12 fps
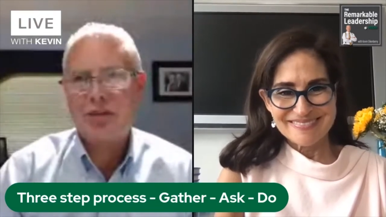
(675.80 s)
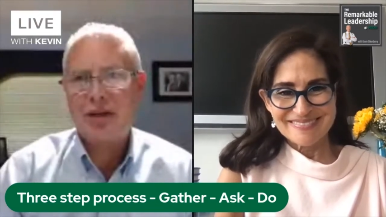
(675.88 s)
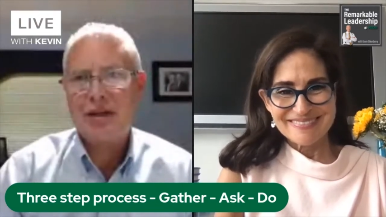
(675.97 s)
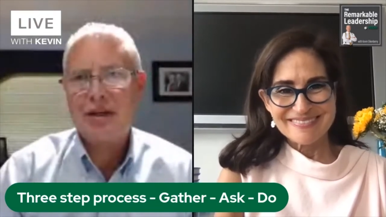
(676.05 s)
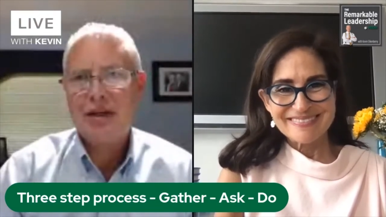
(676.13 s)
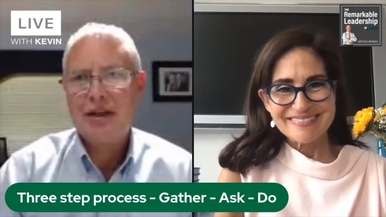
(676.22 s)

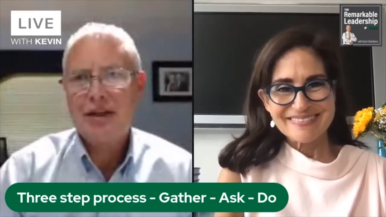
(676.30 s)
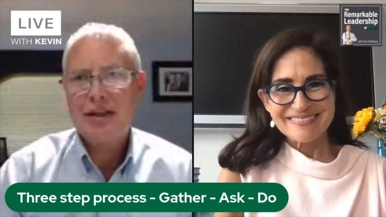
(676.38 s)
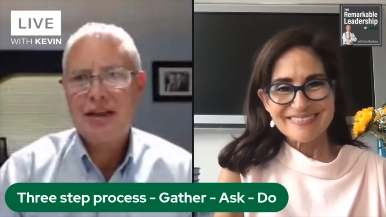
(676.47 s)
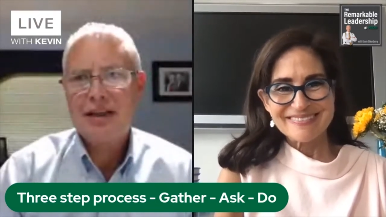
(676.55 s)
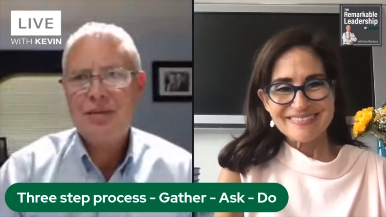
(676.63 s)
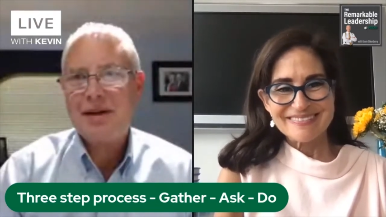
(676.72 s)
Speaker 1: give me a
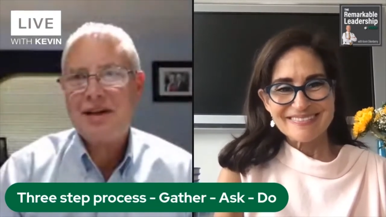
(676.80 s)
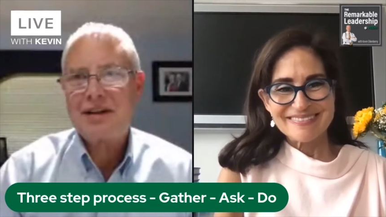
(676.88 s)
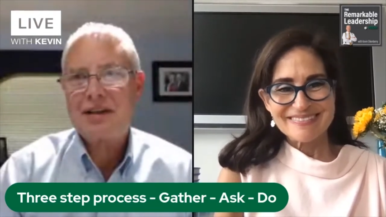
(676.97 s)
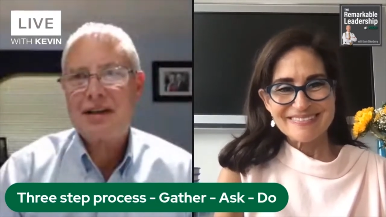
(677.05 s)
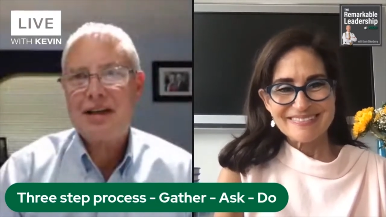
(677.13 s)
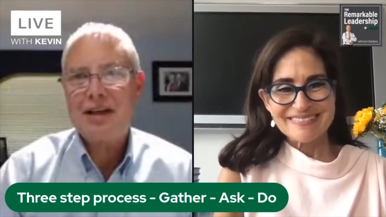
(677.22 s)
quick
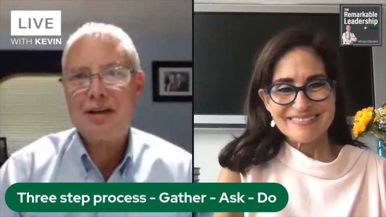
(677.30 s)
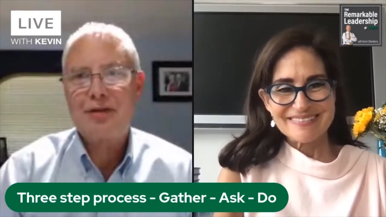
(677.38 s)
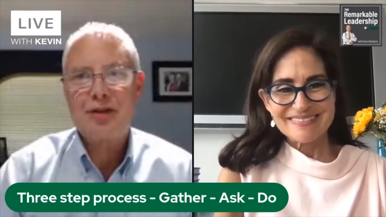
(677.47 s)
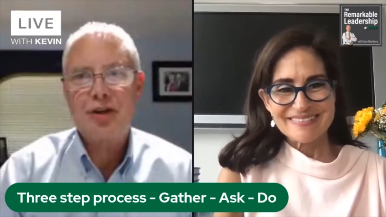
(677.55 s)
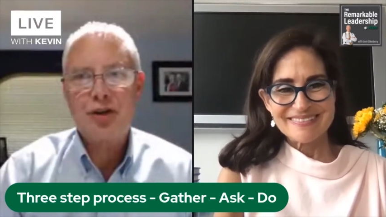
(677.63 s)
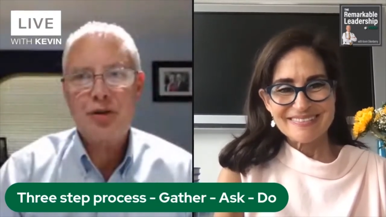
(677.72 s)
comment
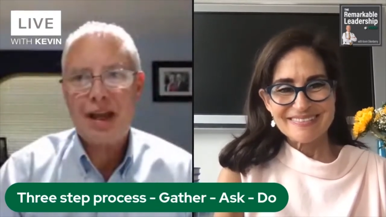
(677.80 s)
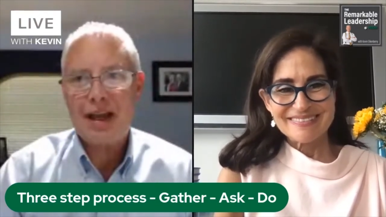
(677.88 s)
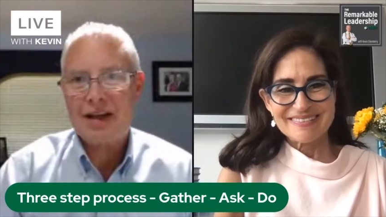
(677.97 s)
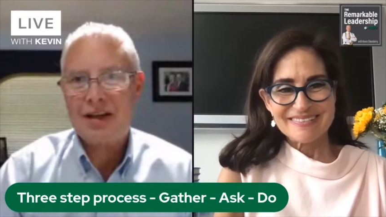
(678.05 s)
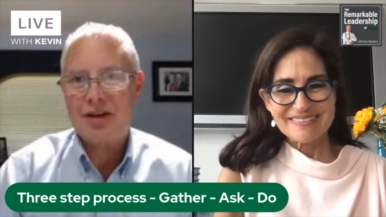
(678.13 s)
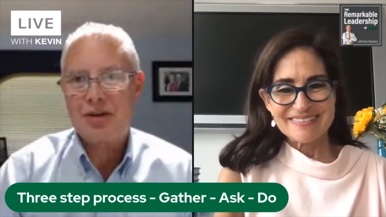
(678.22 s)
if
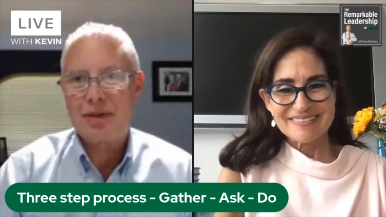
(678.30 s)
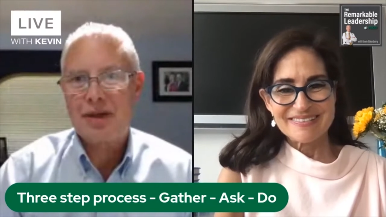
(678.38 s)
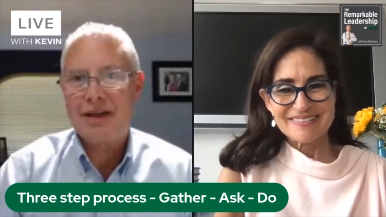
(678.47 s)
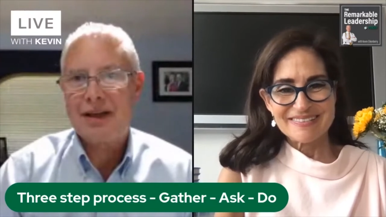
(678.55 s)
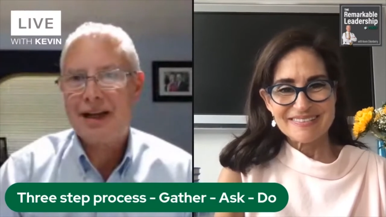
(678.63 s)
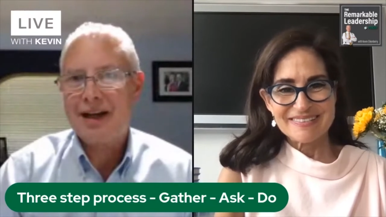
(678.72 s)
you can
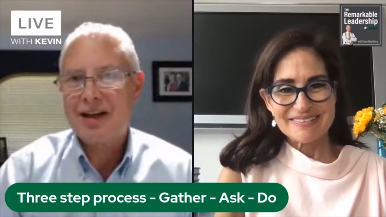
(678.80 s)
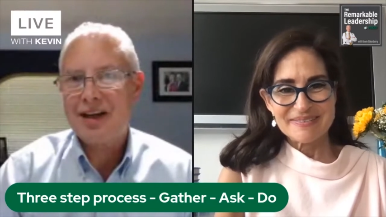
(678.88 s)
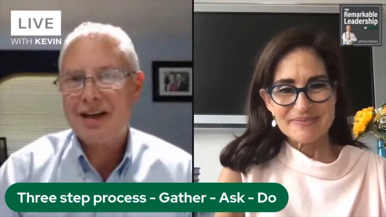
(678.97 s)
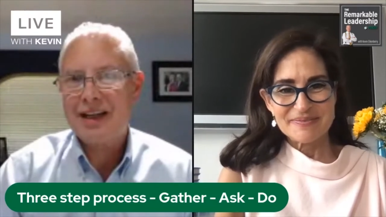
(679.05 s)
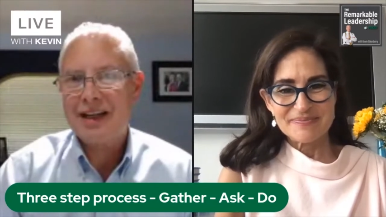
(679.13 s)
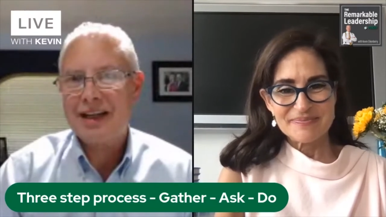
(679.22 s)
hear me.
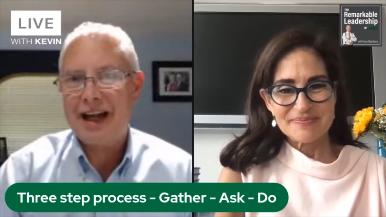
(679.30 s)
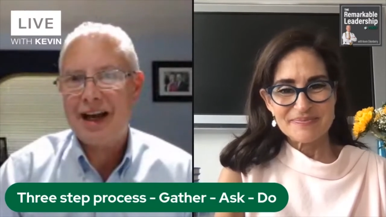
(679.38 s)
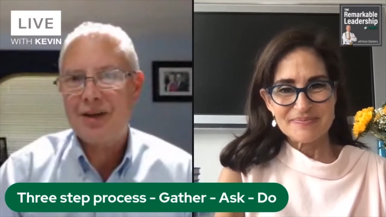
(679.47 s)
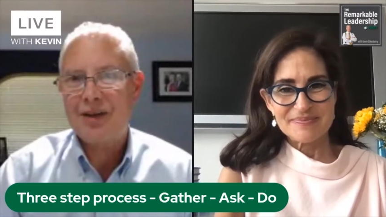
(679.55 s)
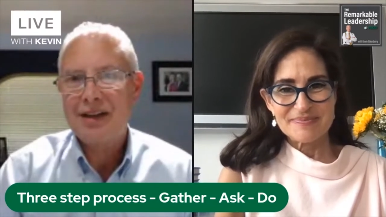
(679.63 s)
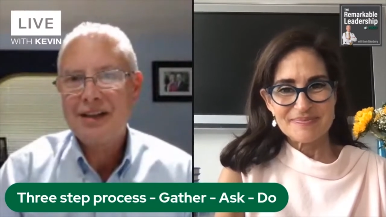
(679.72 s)
Yeah, cutting in
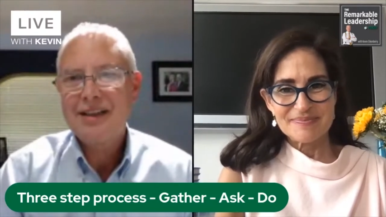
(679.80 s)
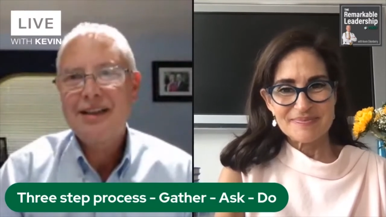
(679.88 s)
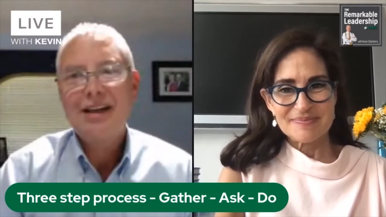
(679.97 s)
and out.